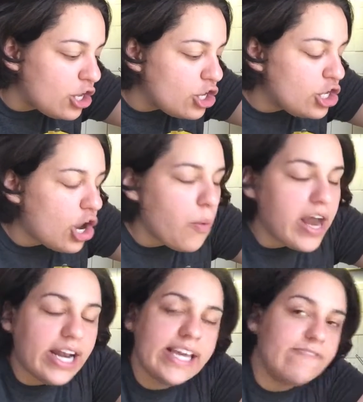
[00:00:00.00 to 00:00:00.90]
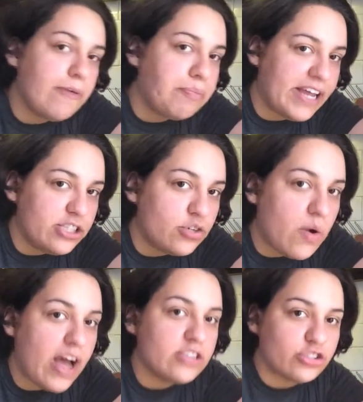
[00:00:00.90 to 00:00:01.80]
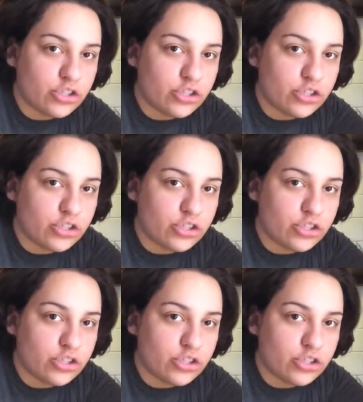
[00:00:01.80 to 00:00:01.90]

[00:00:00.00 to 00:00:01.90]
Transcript: You don't want to leave the blender on